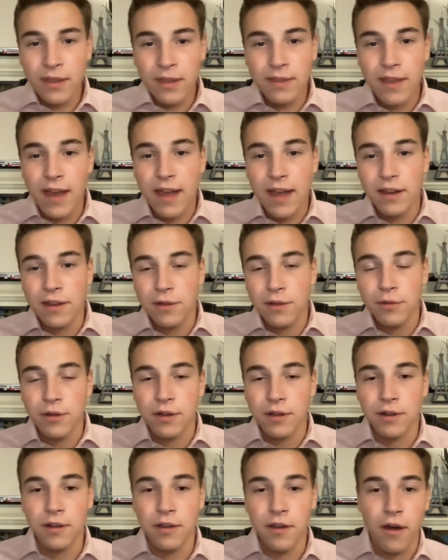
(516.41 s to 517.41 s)
that you
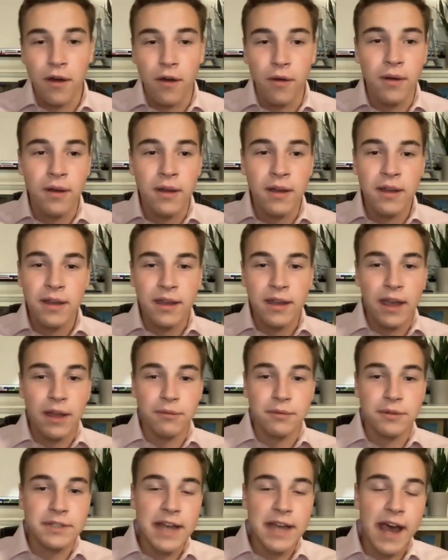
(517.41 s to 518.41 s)
could go
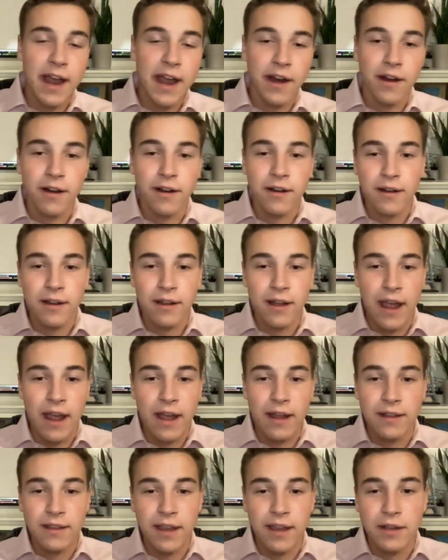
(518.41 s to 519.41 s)
and retire
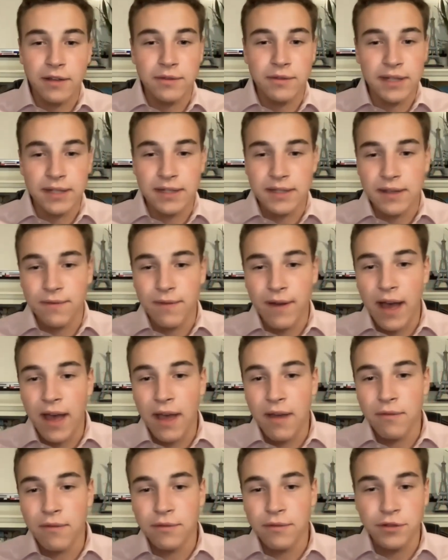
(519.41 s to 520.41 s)
at the age of
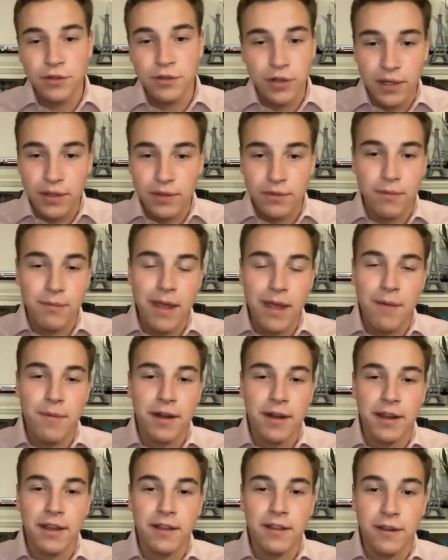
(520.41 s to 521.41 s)
65 just from that
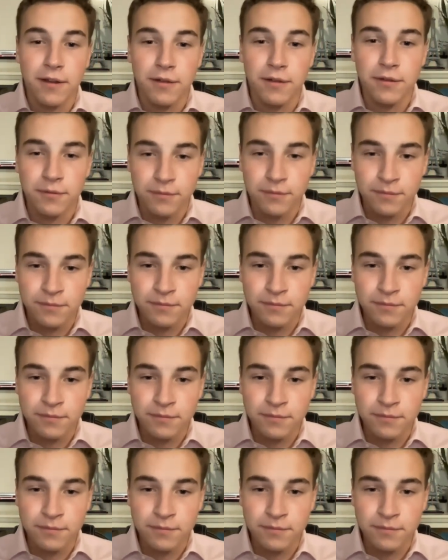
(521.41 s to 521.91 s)
money alone.